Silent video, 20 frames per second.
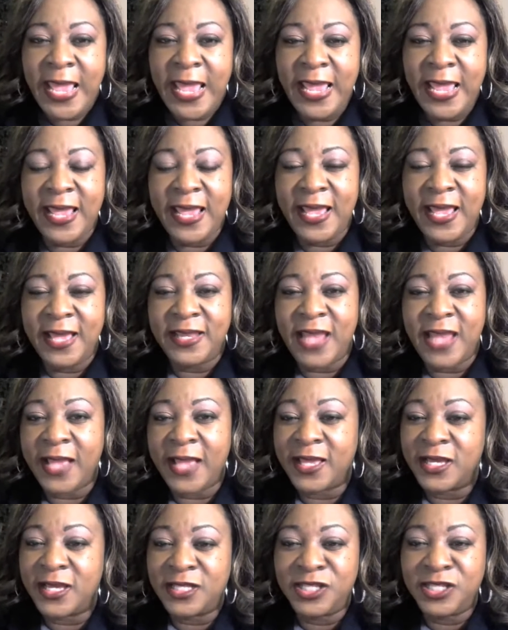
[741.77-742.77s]
And I
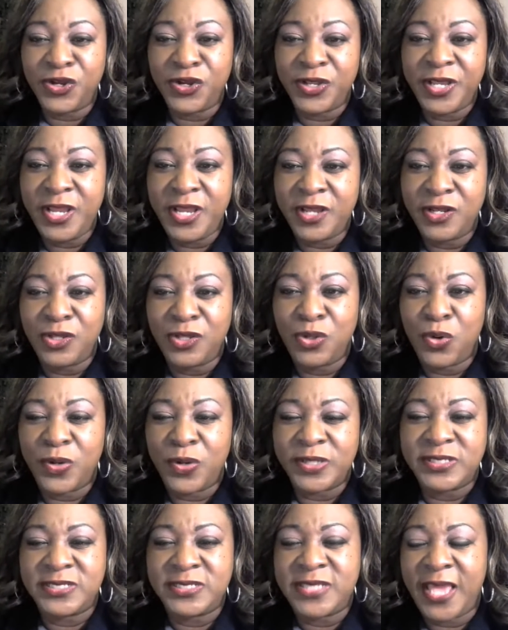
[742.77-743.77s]
could clearly hear the
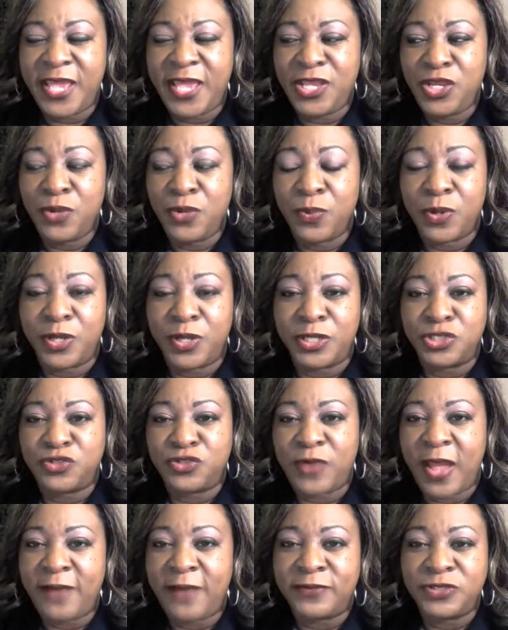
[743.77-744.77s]
Lord say you were going to
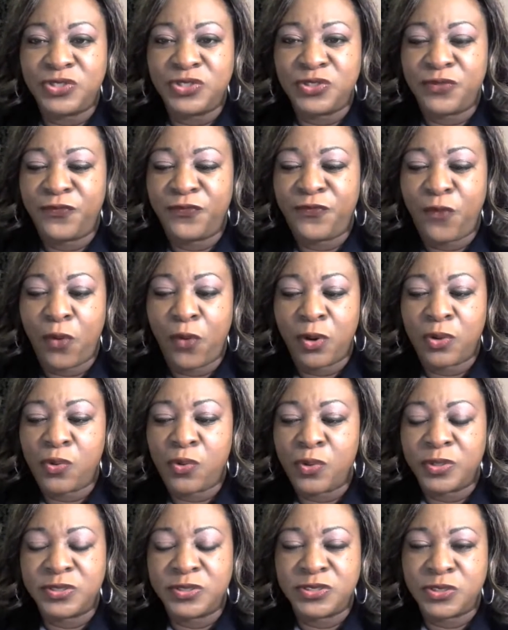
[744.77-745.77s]
travel to the four
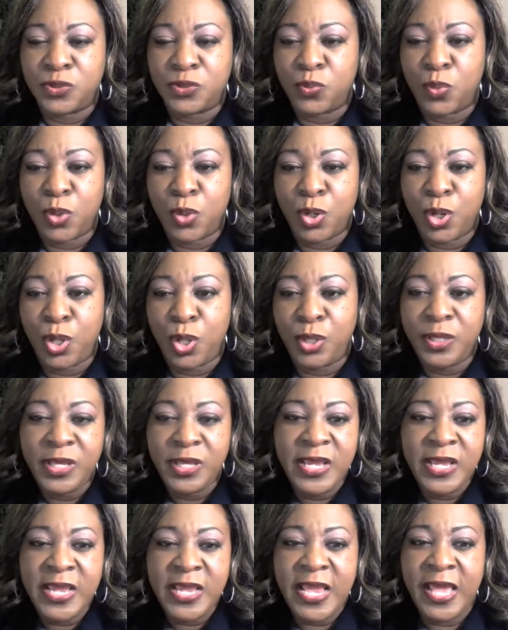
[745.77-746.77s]
corners of the world
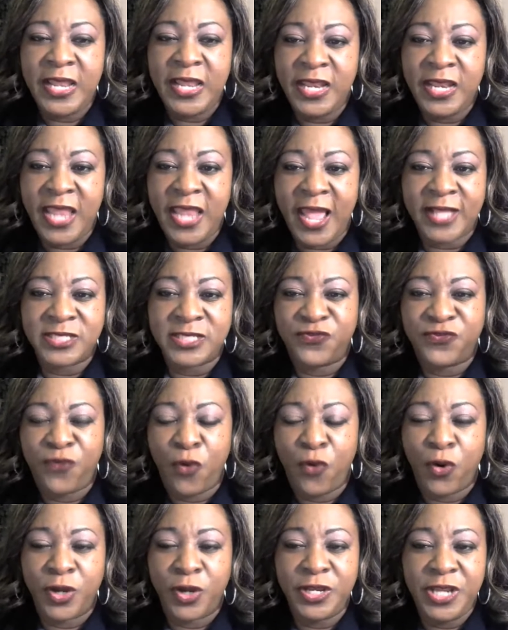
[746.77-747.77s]
in the next
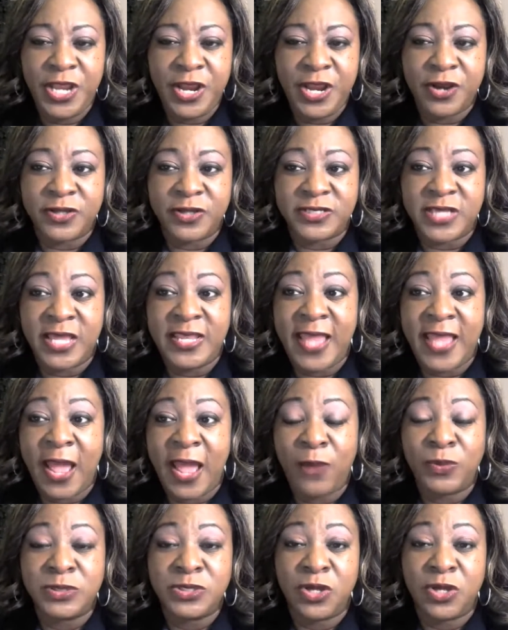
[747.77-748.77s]
4 years. And
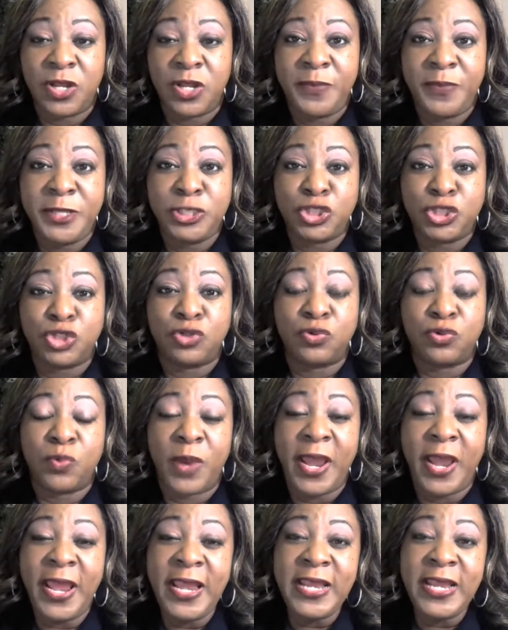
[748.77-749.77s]
that was going to be
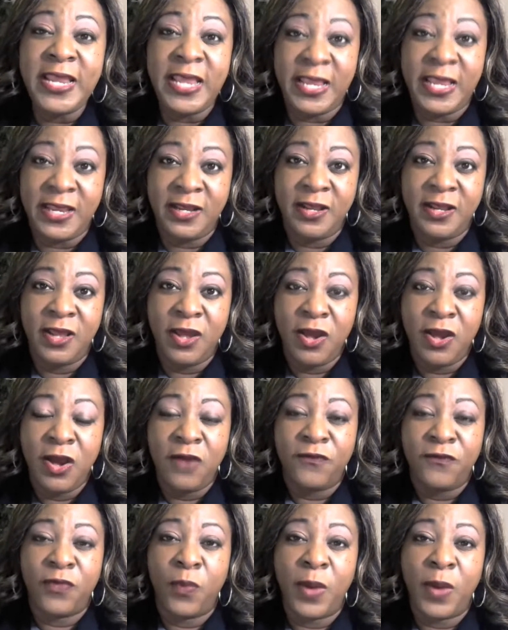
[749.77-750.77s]
training
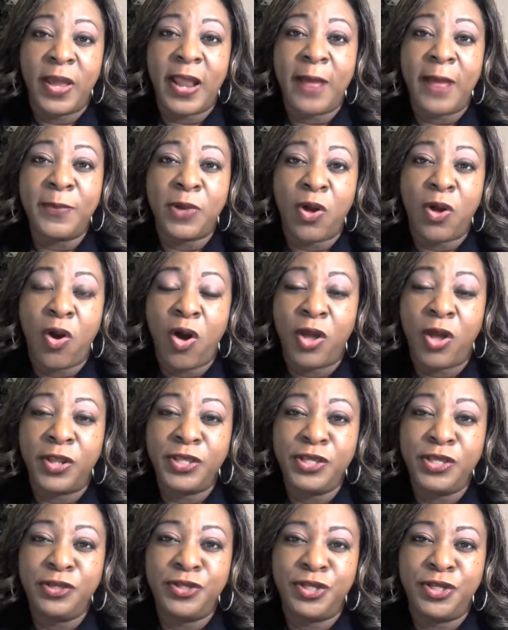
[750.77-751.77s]
for what I'm
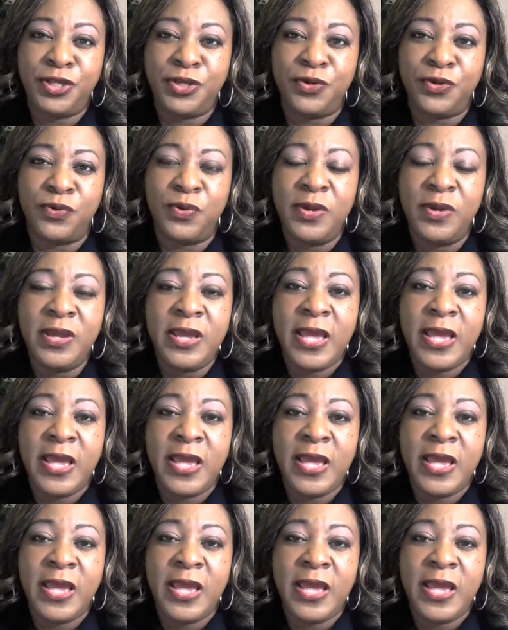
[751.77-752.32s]
calling you to do.